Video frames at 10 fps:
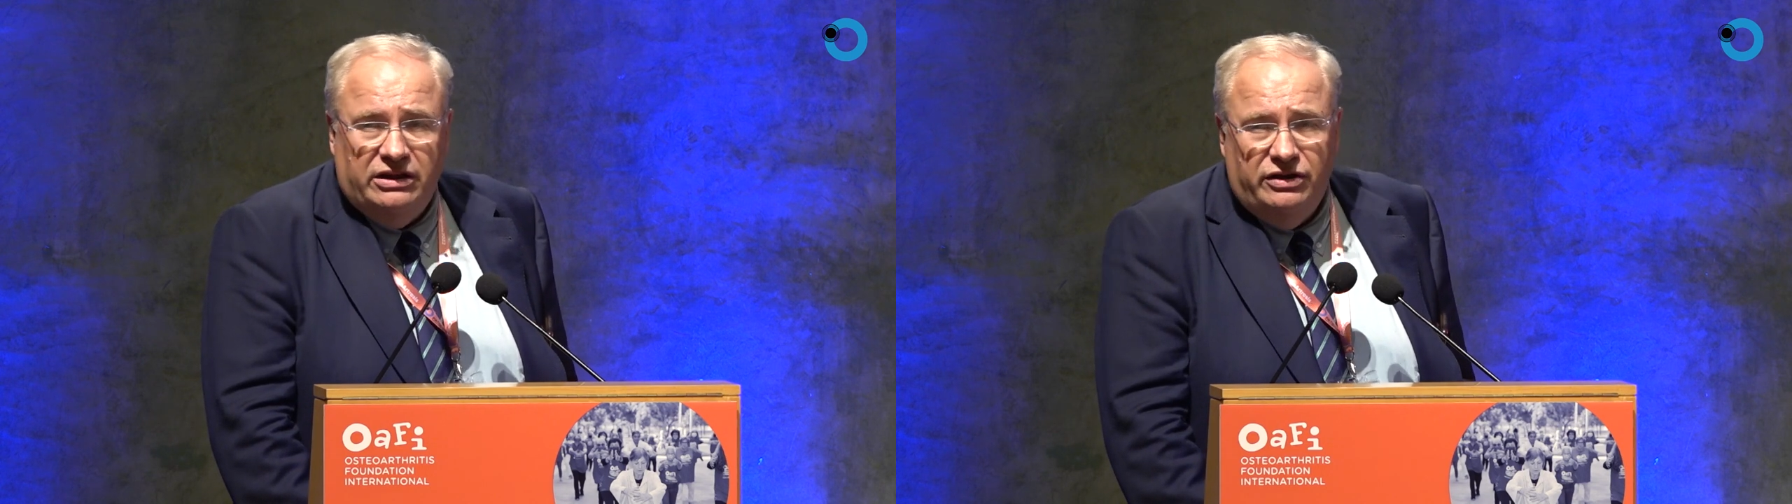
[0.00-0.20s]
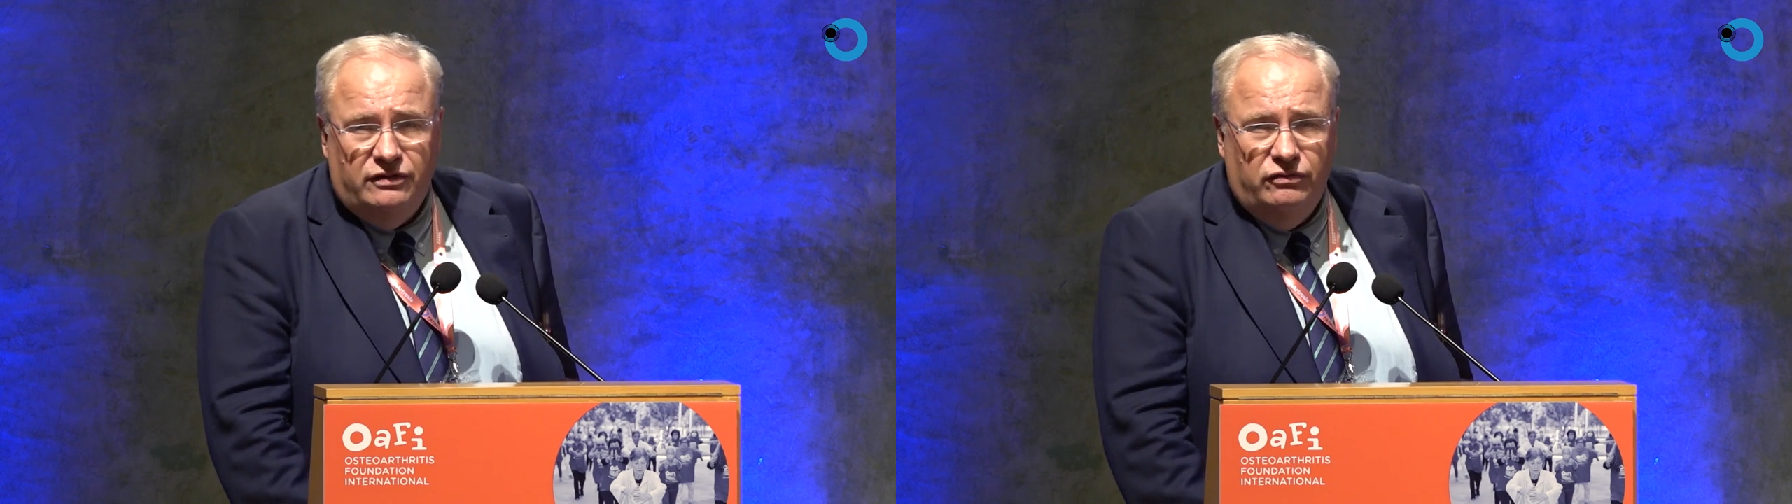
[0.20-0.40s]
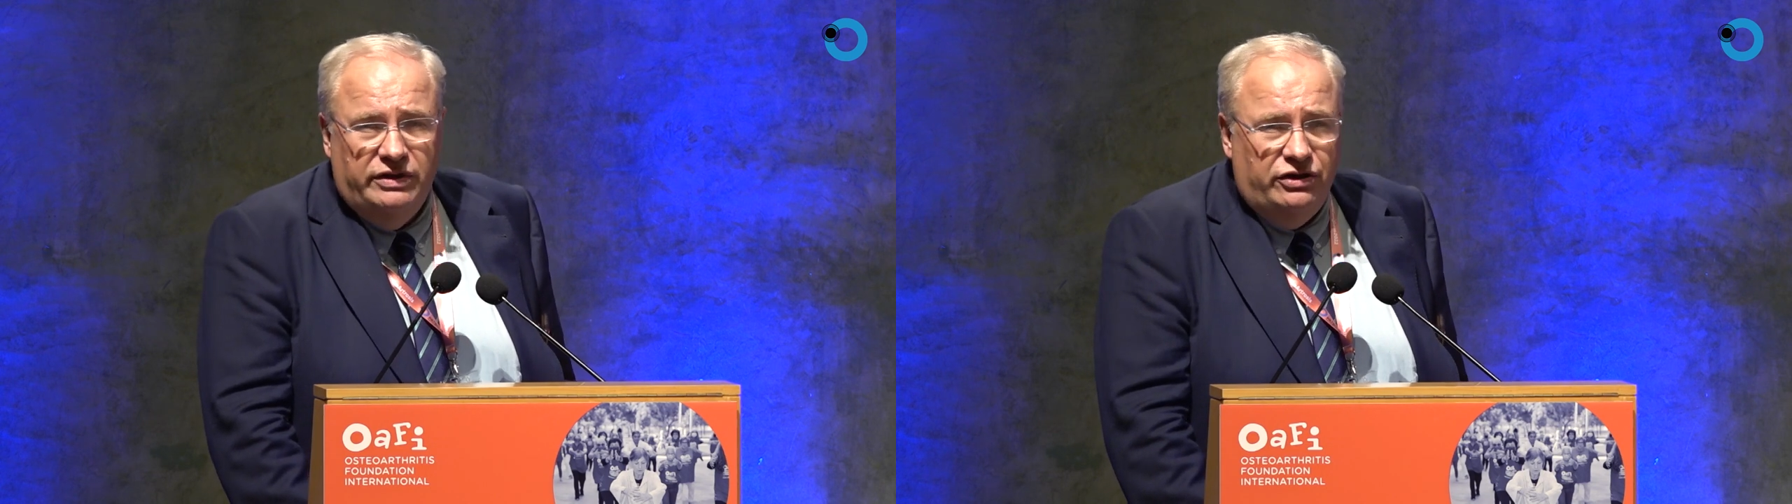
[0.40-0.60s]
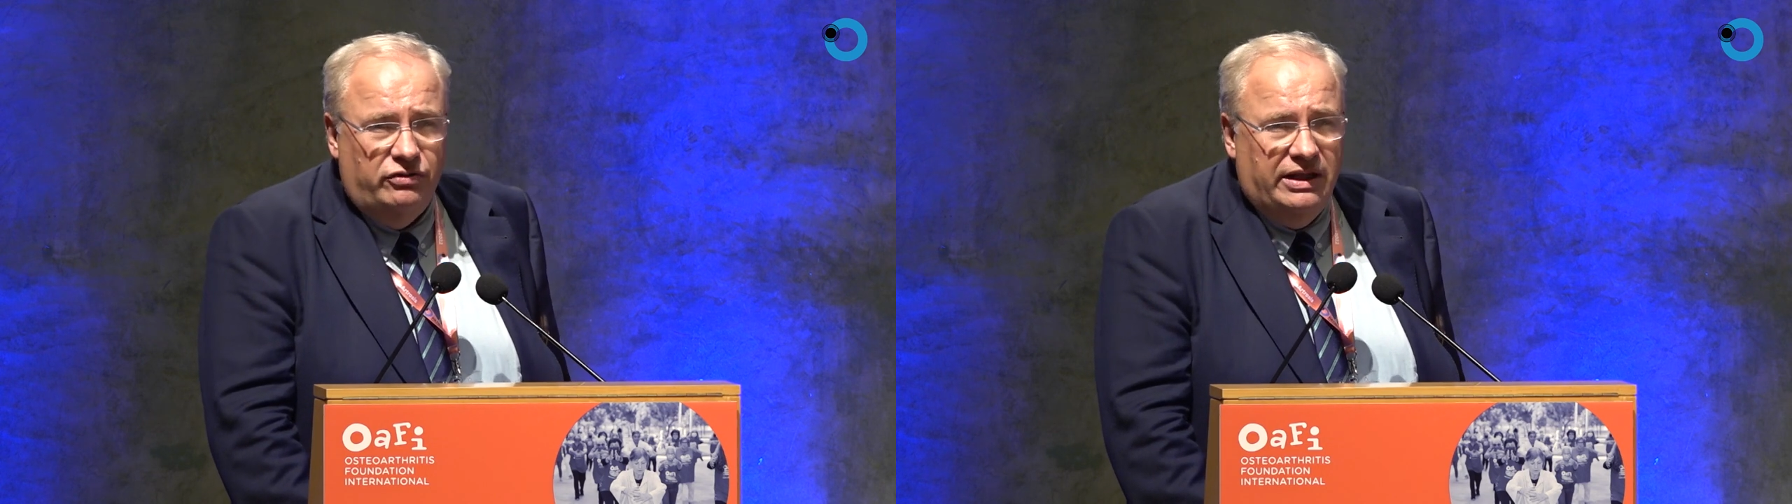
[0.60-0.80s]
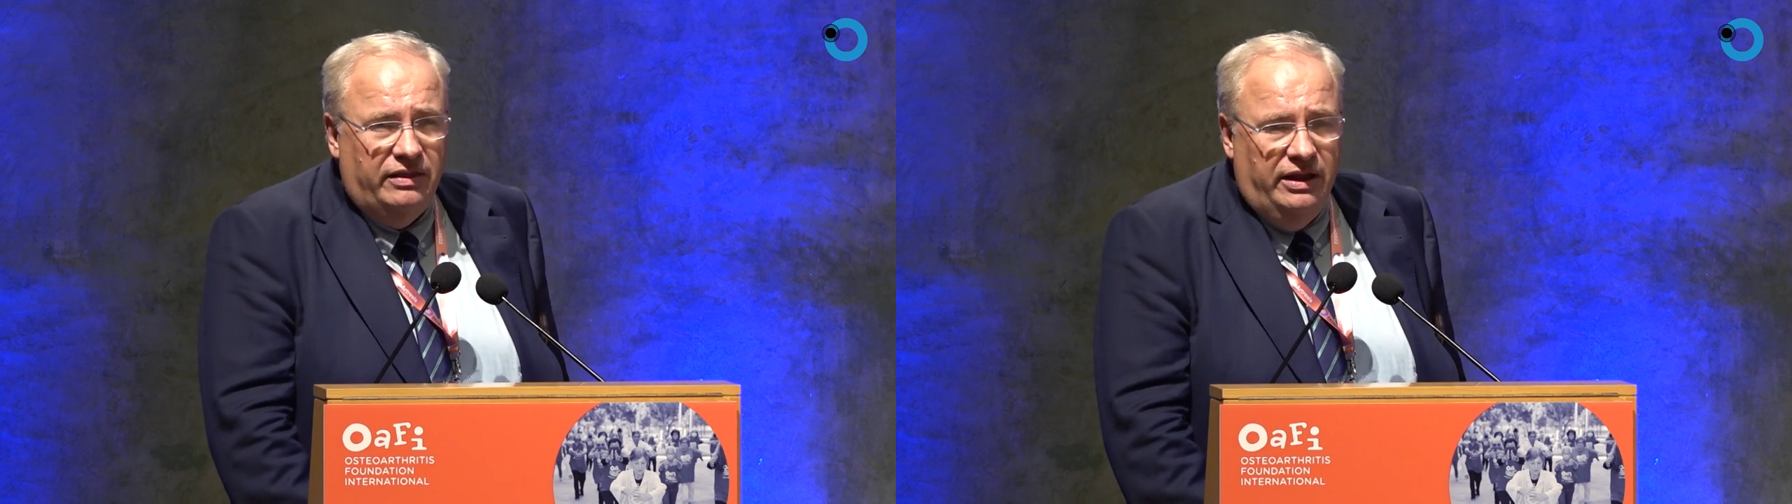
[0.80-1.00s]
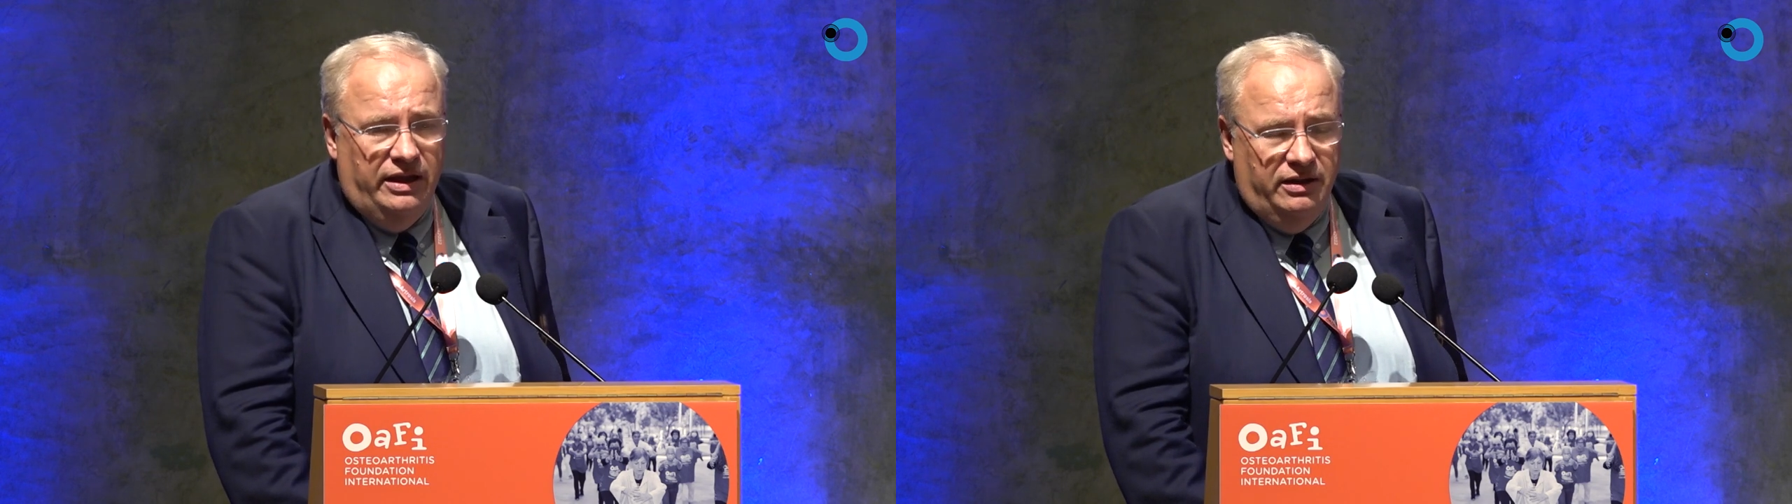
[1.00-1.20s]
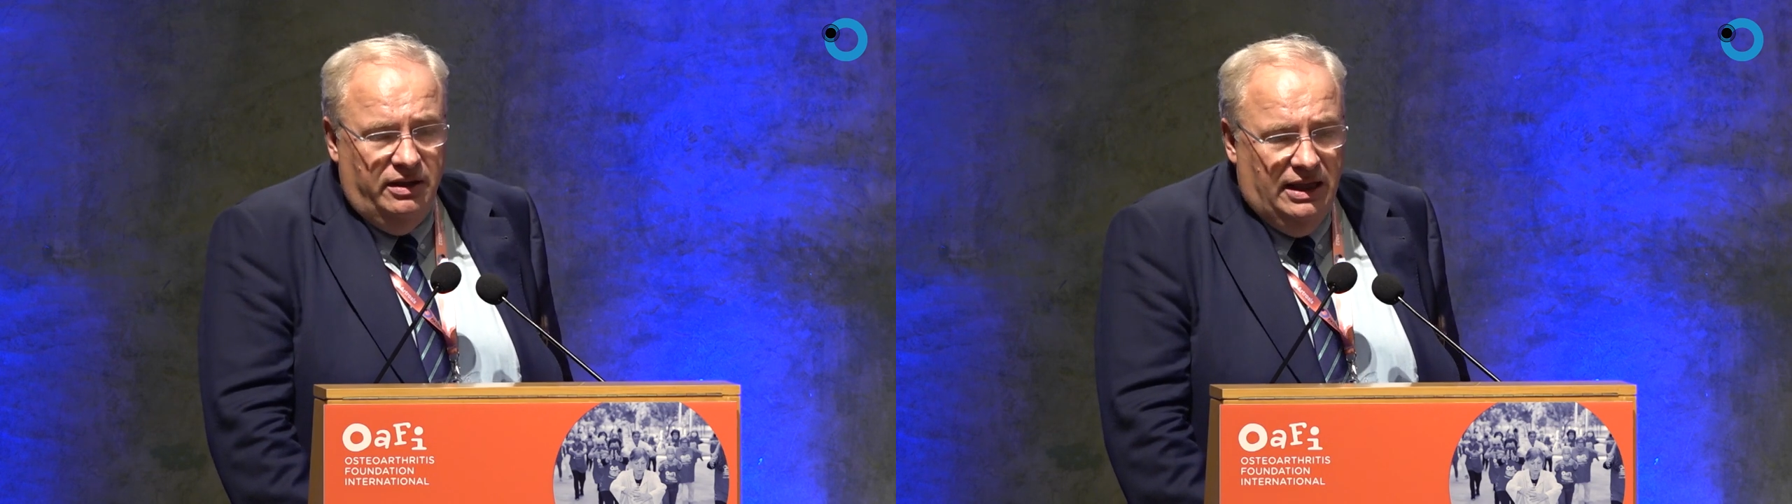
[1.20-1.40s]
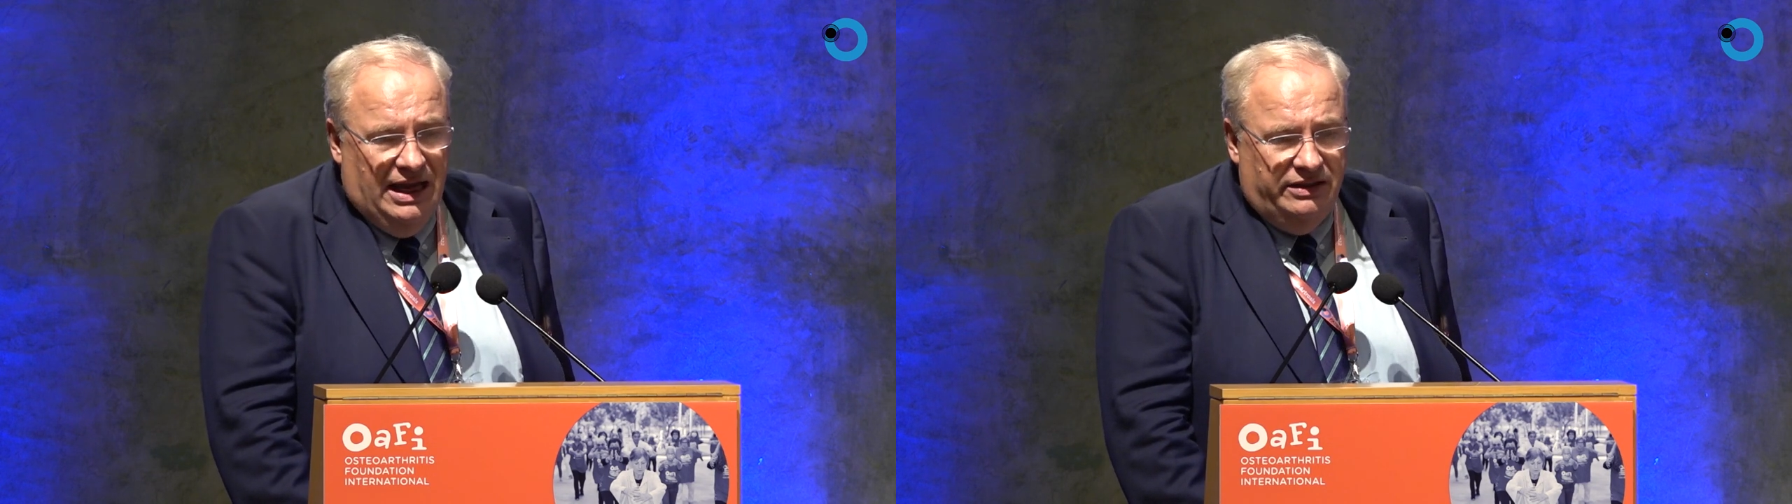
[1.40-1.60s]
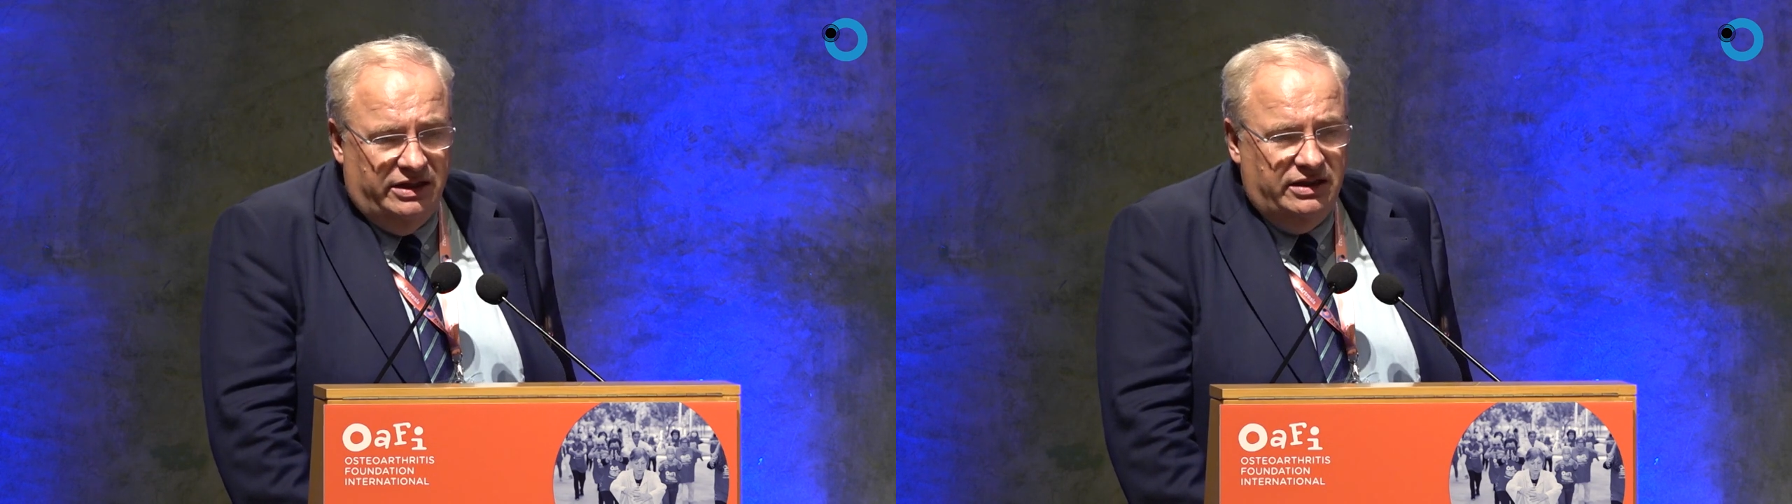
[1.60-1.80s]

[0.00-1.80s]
maybe because they get confused